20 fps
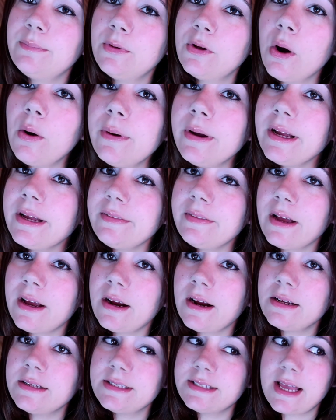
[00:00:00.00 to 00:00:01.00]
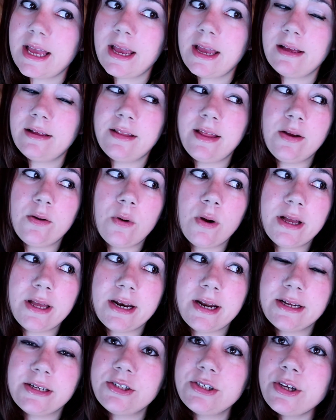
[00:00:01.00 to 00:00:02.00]
going in there and saying like, what
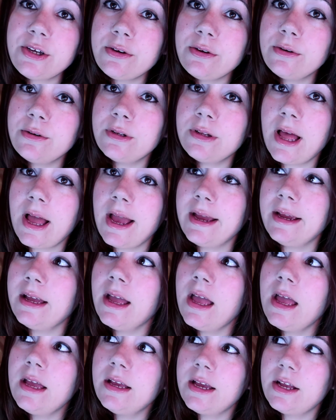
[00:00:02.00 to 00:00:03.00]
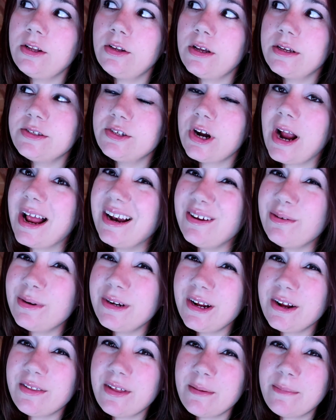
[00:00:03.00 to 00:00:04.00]
can I do? Like, is there anyone
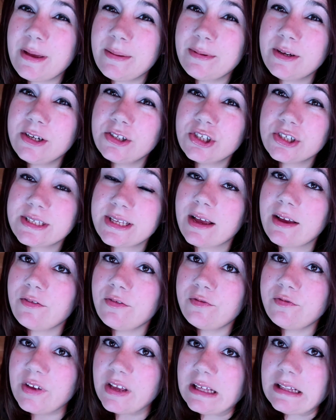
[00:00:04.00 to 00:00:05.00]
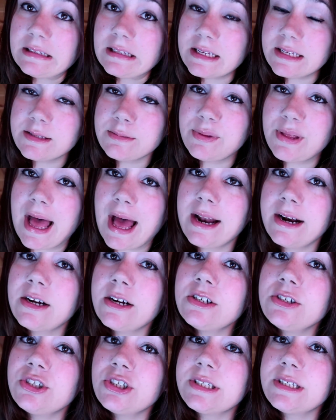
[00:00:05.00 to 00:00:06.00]
here that maybe could just like feel his
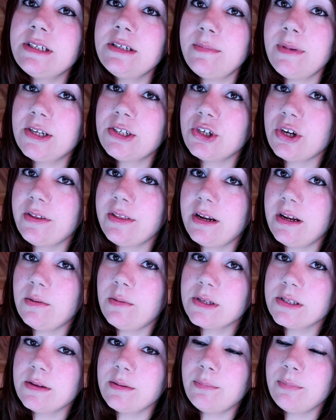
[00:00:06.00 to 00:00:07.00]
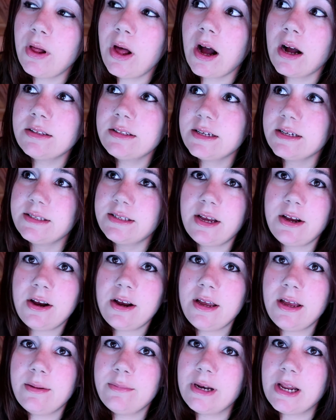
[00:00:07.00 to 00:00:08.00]
bladder just to make sure that he wasn't blocked? Because here
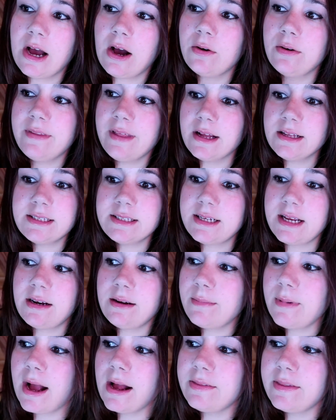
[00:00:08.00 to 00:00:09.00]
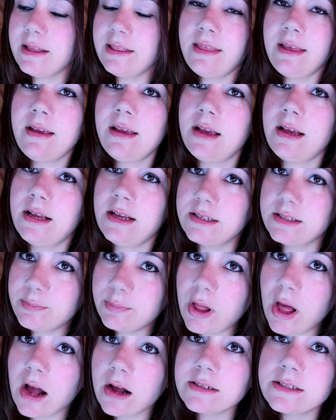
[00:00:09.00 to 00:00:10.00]
I am now in that state of mind, like thinking he's
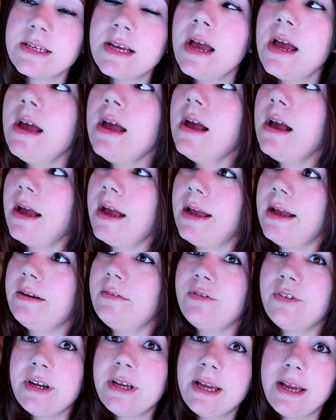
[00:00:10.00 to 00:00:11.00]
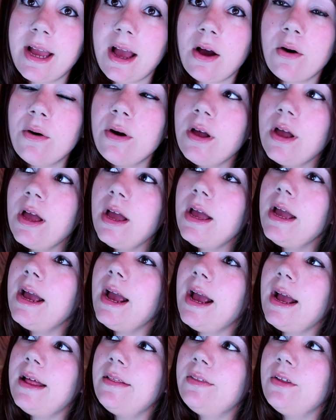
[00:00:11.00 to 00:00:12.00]
blocked and freaking out.
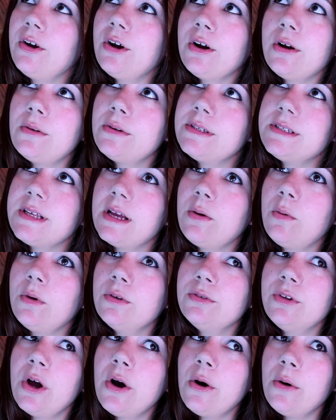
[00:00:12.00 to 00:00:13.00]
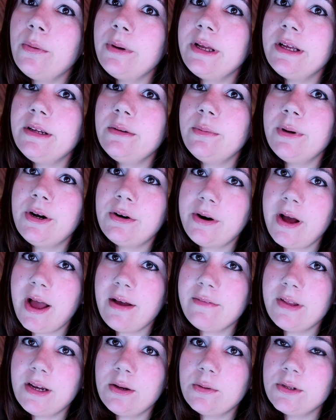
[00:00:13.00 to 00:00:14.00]
And the girl was like, well, no, we don't
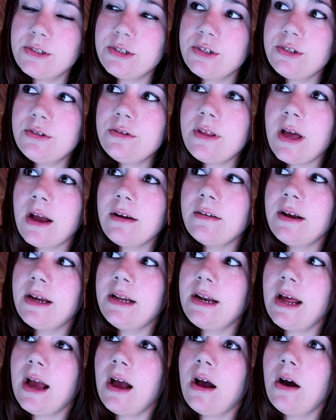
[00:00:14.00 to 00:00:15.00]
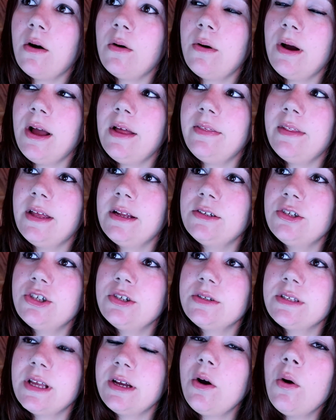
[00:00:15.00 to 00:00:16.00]
have anyone to do that right now. And then
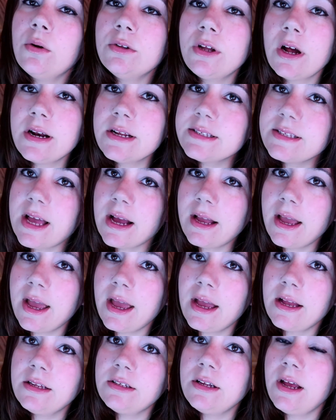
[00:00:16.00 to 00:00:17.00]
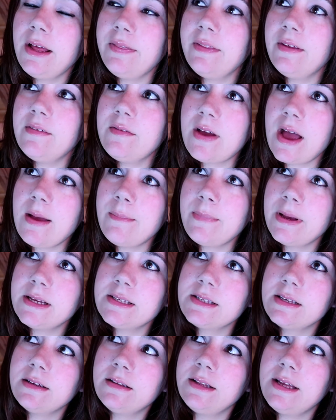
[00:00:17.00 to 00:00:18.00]
she was like, hold on a second. And the vet
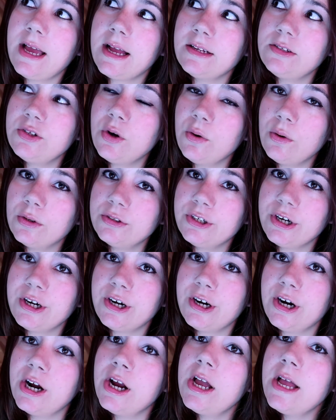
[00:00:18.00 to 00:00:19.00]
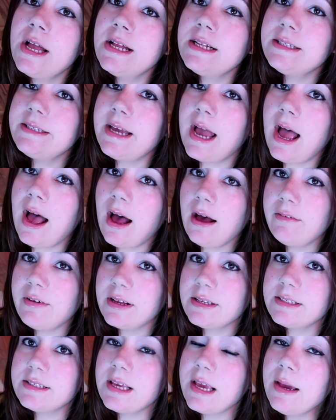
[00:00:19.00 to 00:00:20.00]
basically had told her to have
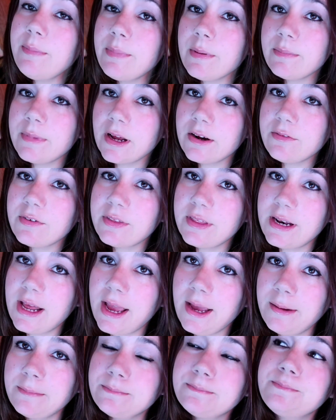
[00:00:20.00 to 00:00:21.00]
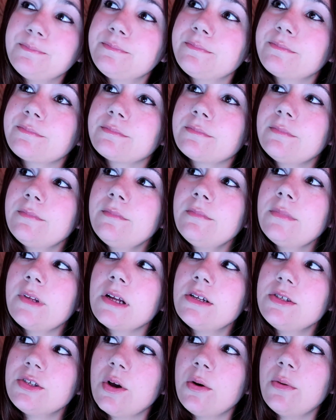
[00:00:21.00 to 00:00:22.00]
us keep him there for the day.
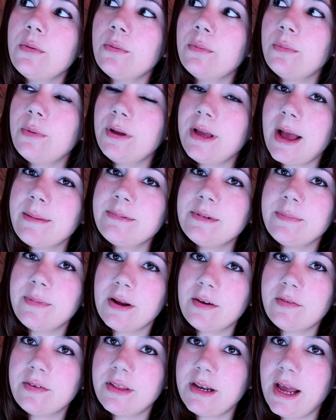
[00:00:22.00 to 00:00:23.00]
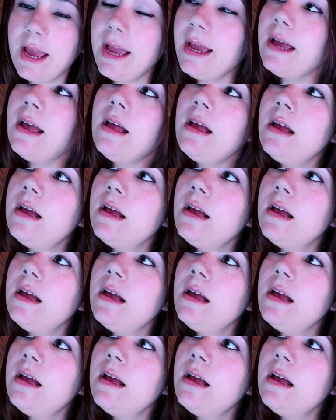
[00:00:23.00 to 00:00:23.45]
So we kept him there for the day.